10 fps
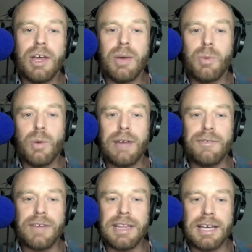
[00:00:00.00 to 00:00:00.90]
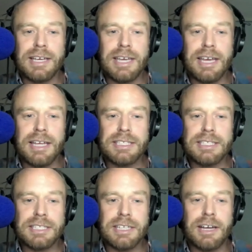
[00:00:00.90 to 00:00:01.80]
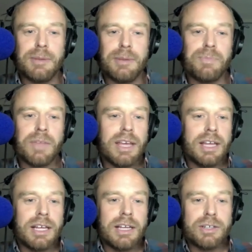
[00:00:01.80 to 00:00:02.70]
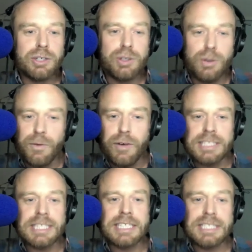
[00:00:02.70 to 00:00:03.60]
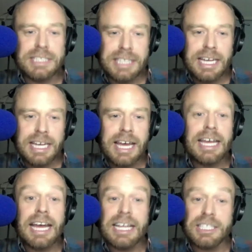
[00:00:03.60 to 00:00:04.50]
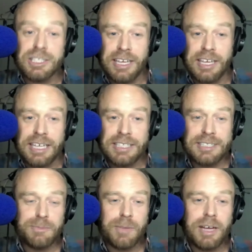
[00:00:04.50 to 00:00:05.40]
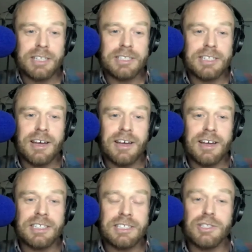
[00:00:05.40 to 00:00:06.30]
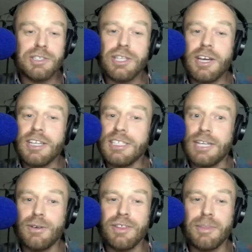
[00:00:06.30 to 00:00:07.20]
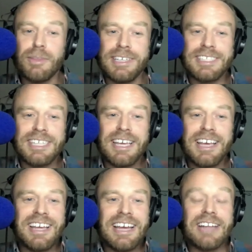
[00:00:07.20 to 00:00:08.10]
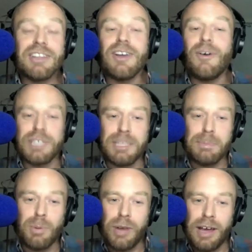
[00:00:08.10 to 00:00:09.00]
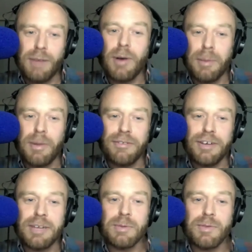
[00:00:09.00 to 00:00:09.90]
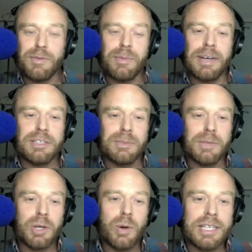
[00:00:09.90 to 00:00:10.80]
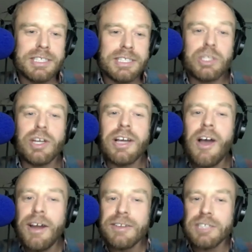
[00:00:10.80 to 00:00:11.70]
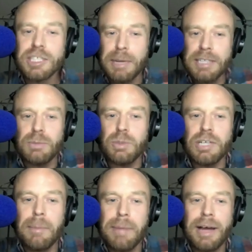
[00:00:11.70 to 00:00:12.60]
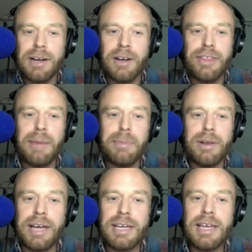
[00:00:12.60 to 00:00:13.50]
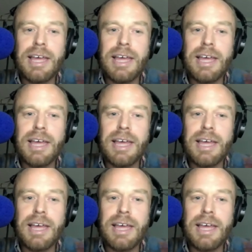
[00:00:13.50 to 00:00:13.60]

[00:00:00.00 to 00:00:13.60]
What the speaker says: will have in their kit good forensics, DNA, and psychics, and it's the dirty secret of the police, and obviously borne out by my freedom of information request, which I kind of suspected would come back like that, but like.